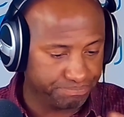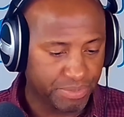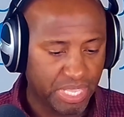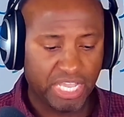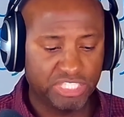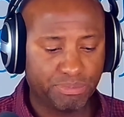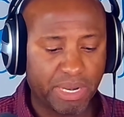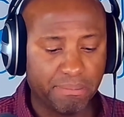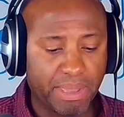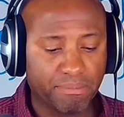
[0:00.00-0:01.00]
He's been
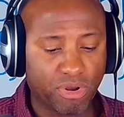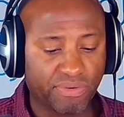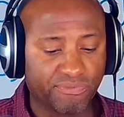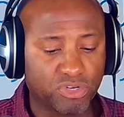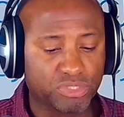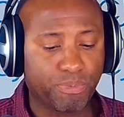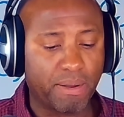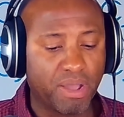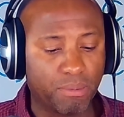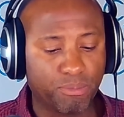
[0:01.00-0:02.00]
a member of the First
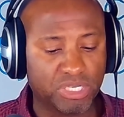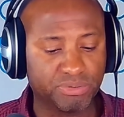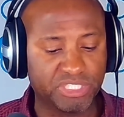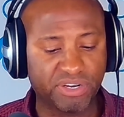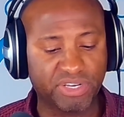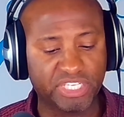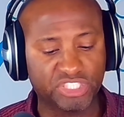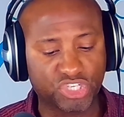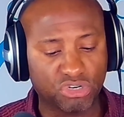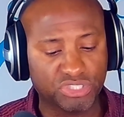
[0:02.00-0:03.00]
Presbyterian
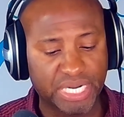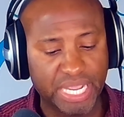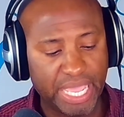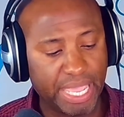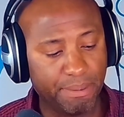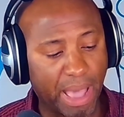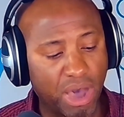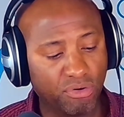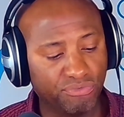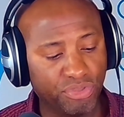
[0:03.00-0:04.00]
Church in
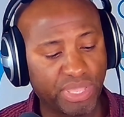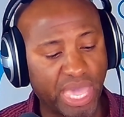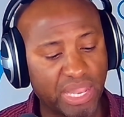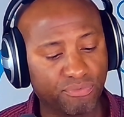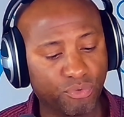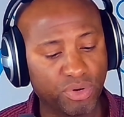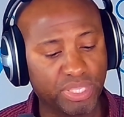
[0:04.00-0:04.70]
Mountain View, California.